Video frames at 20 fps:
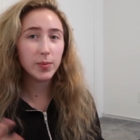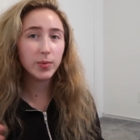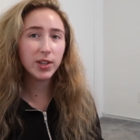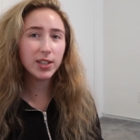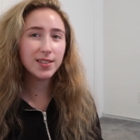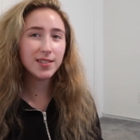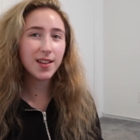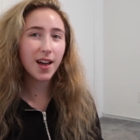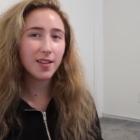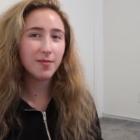Amber
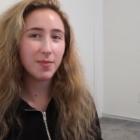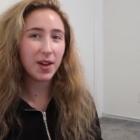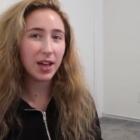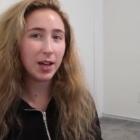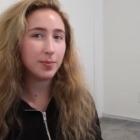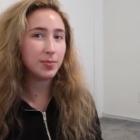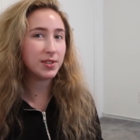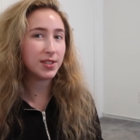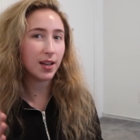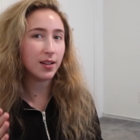gets a lot of
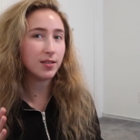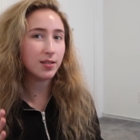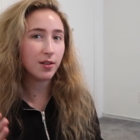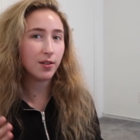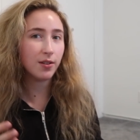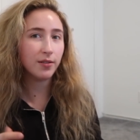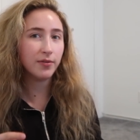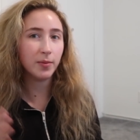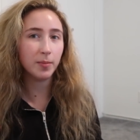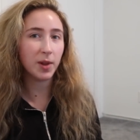makeup sent to
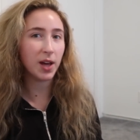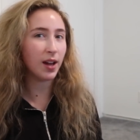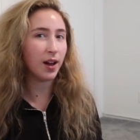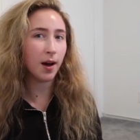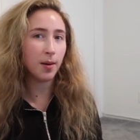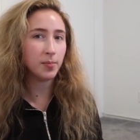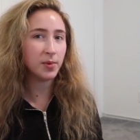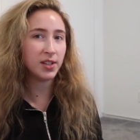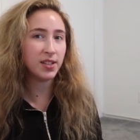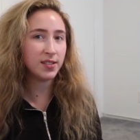her from like
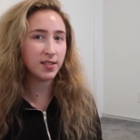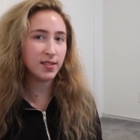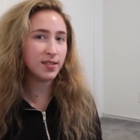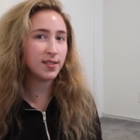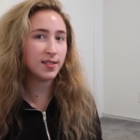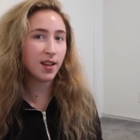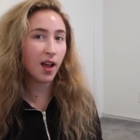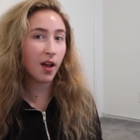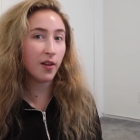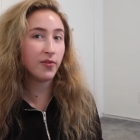companies and
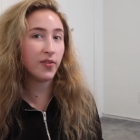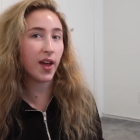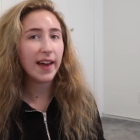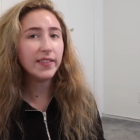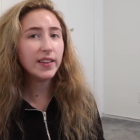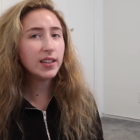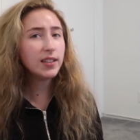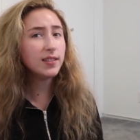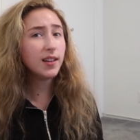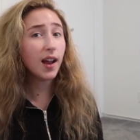stuff,
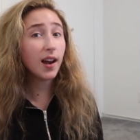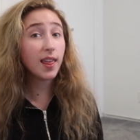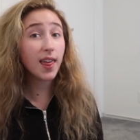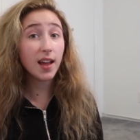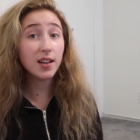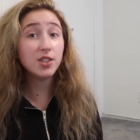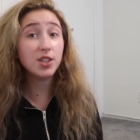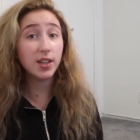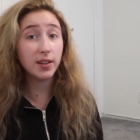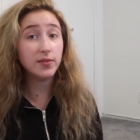and then a lot of
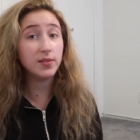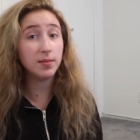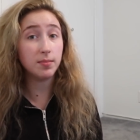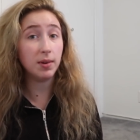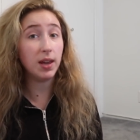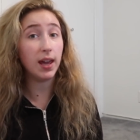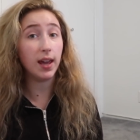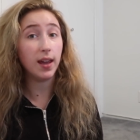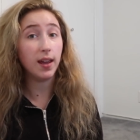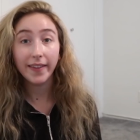that she gives to
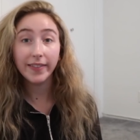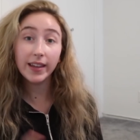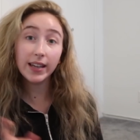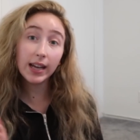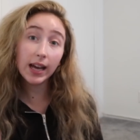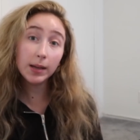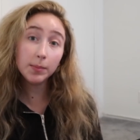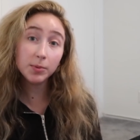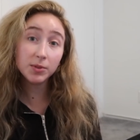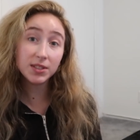me. And then
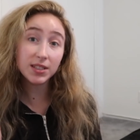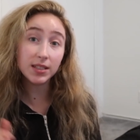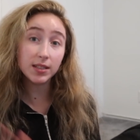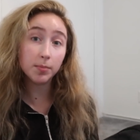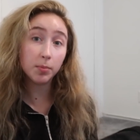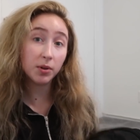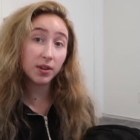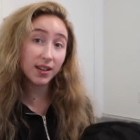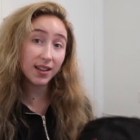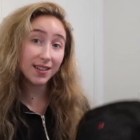I proceed
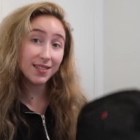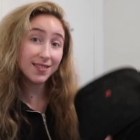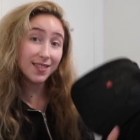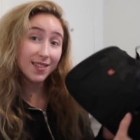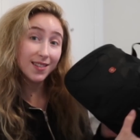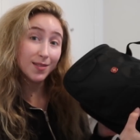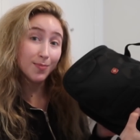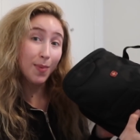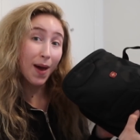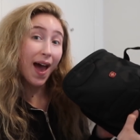to put it into
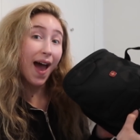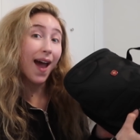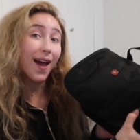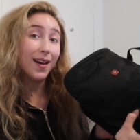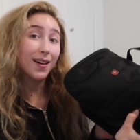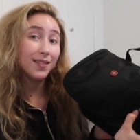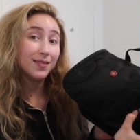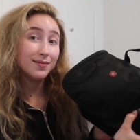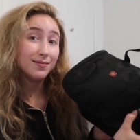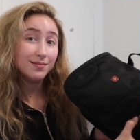this
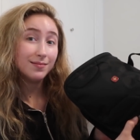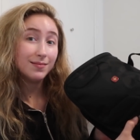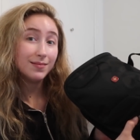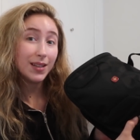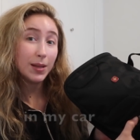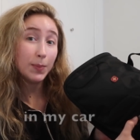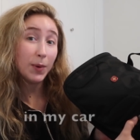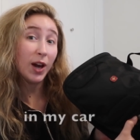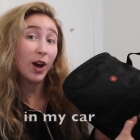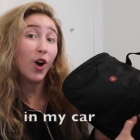bag,
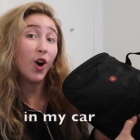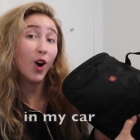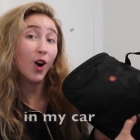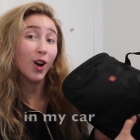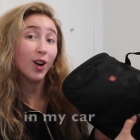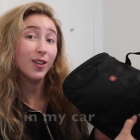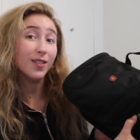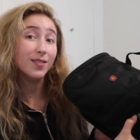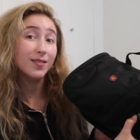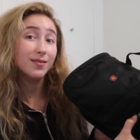in my
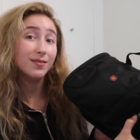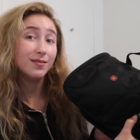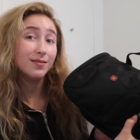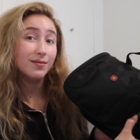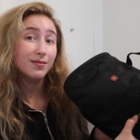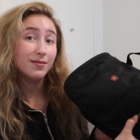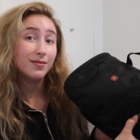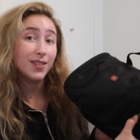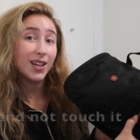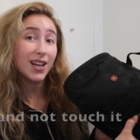car,
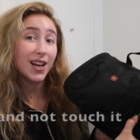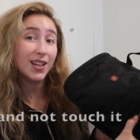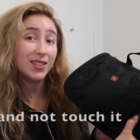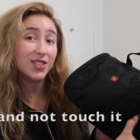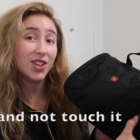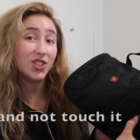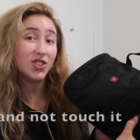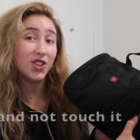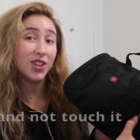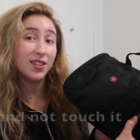and not
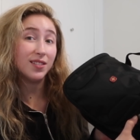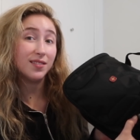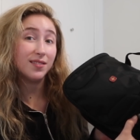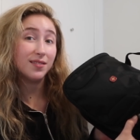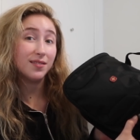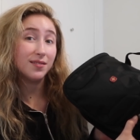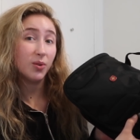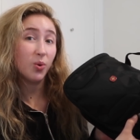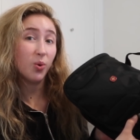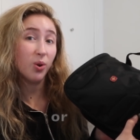touch it
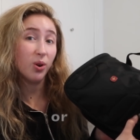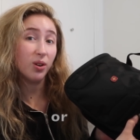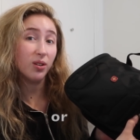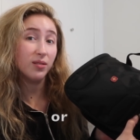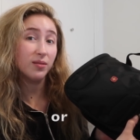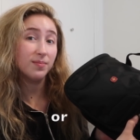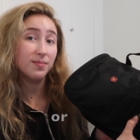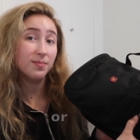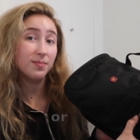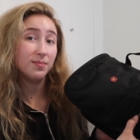
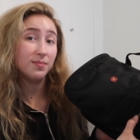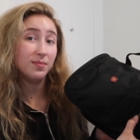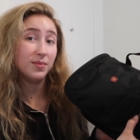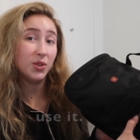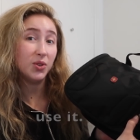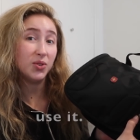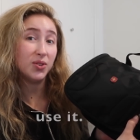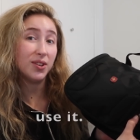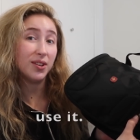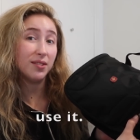or
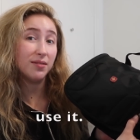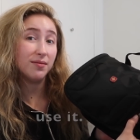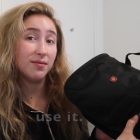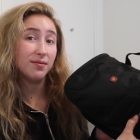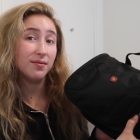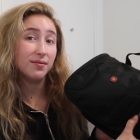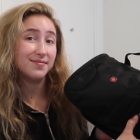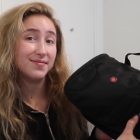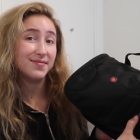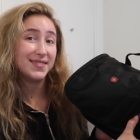use it.
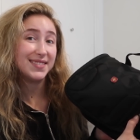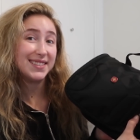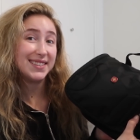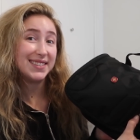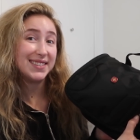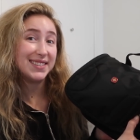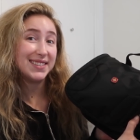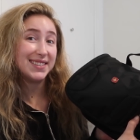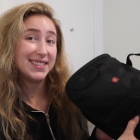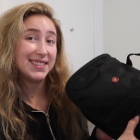
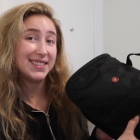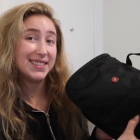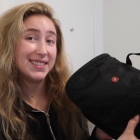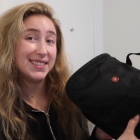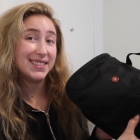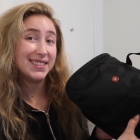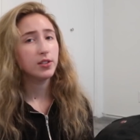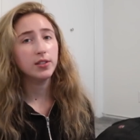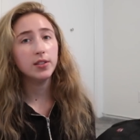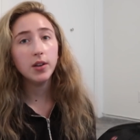
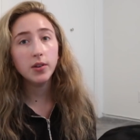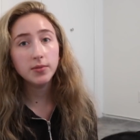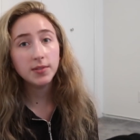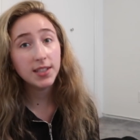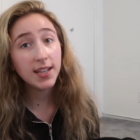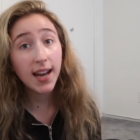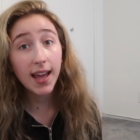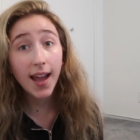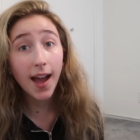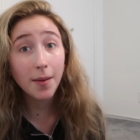So
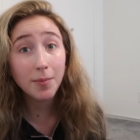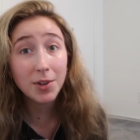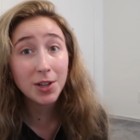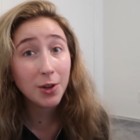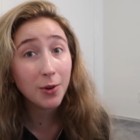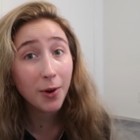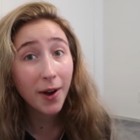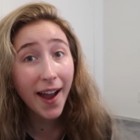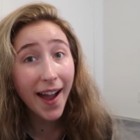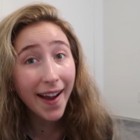today I'm
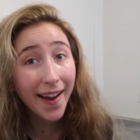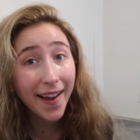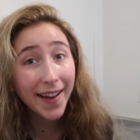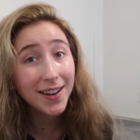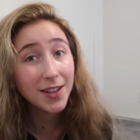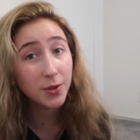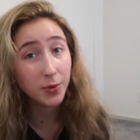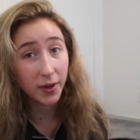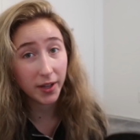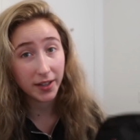gonna crack
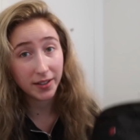into